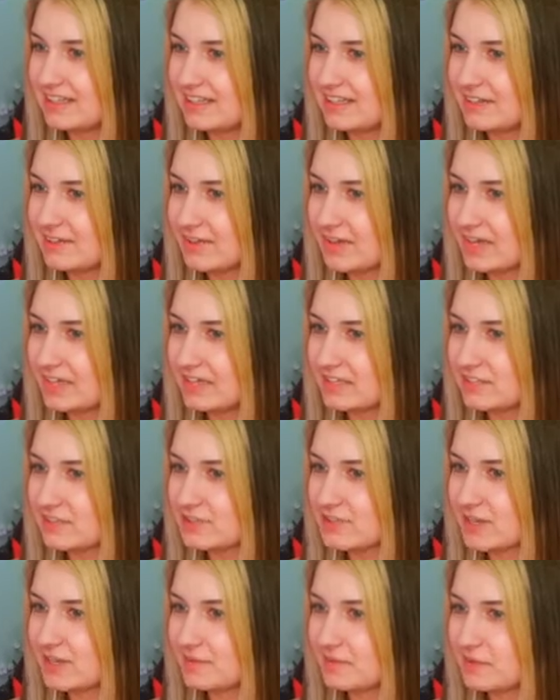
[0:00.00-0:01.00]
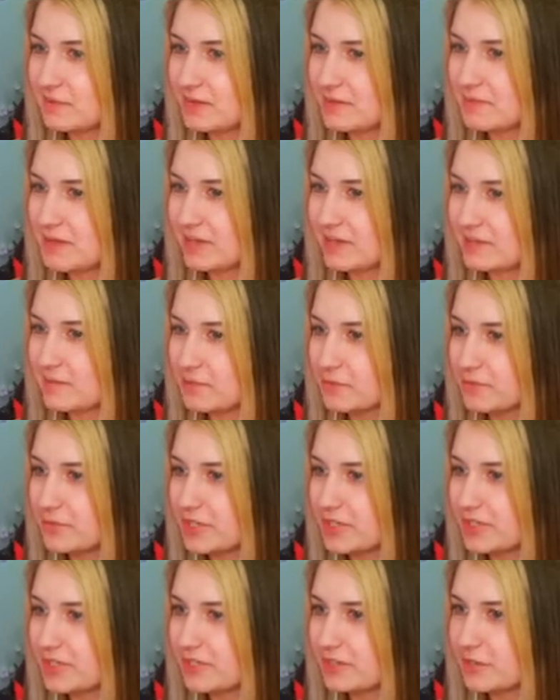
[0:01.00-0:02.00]
Okay, there's gotta be a way back up over
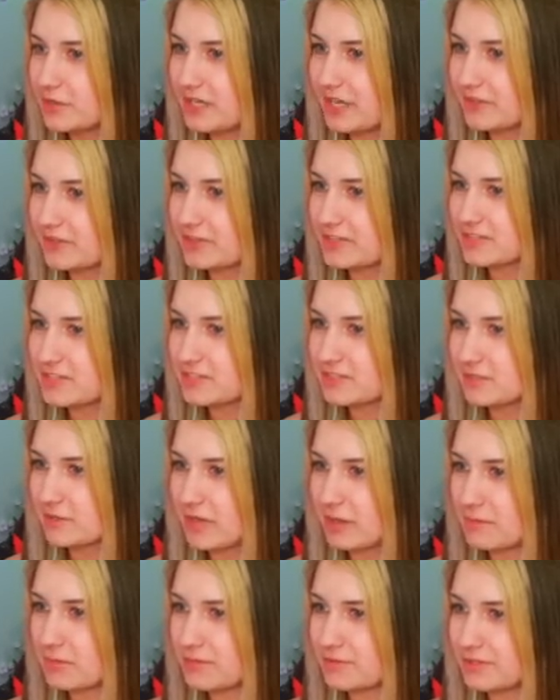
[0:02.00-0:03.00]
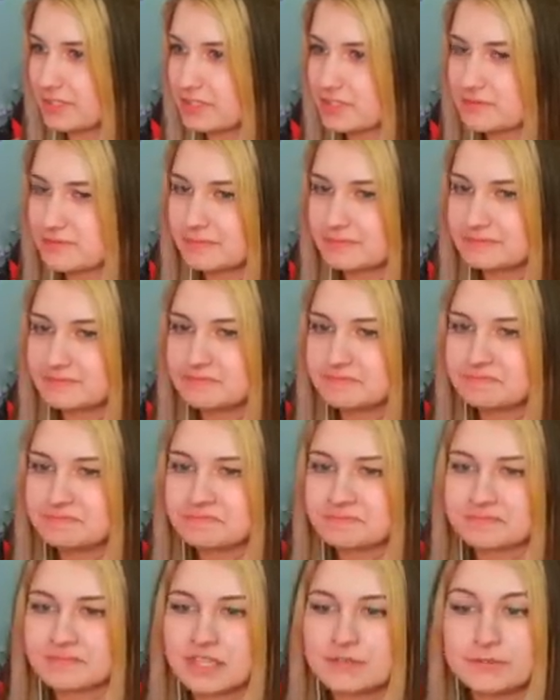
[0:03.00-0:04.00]
here. Oh yeah, there is. Okay, perfect.
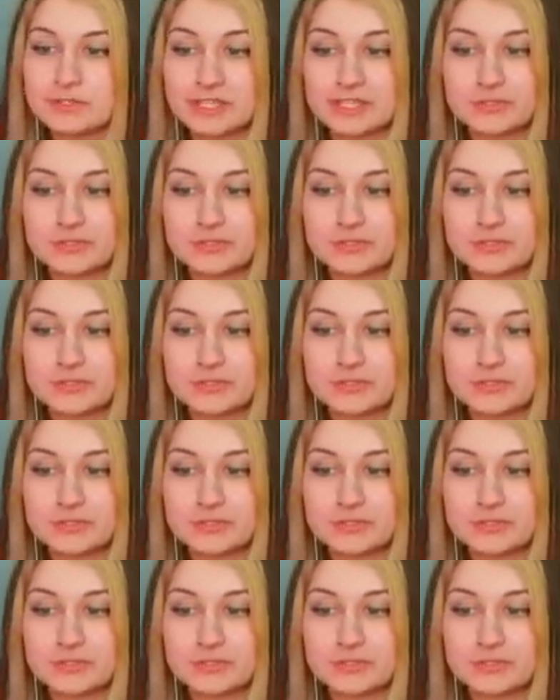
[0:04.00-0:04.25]
If you like